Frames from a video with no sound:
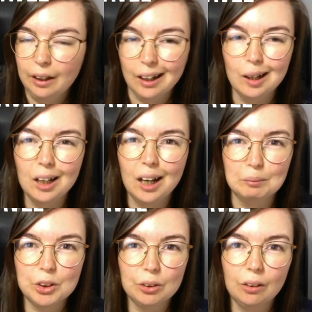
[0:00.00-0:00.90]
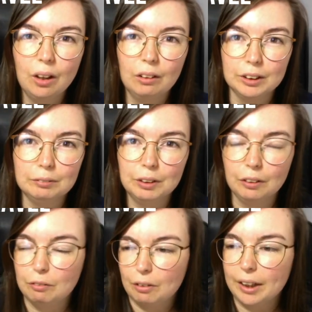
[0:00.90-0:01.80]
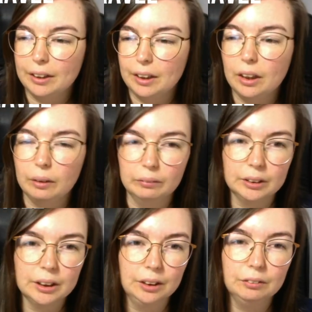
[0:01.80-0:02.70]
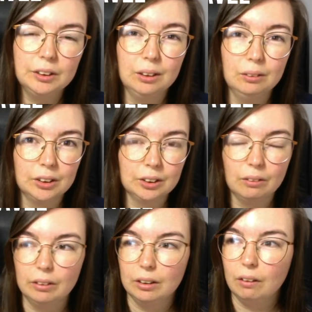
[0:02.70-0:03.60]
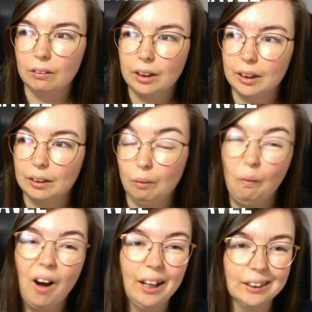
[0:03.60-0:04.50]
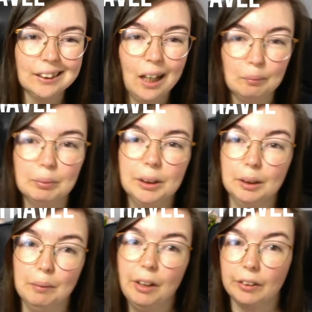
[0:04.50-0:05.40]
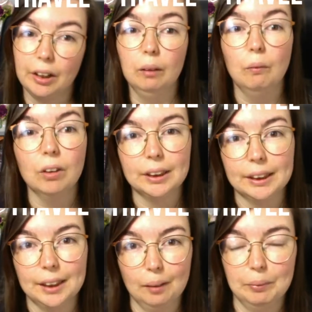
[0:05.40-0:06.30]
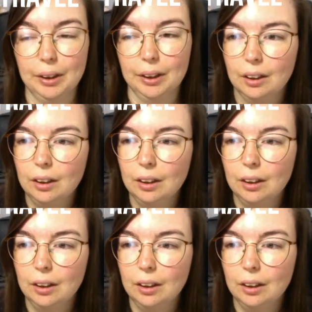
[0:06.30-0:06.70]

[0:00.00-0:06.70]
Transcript: I'm sure a lot of you have read the news and you've seen what's going on in what has happened in America and what is happening.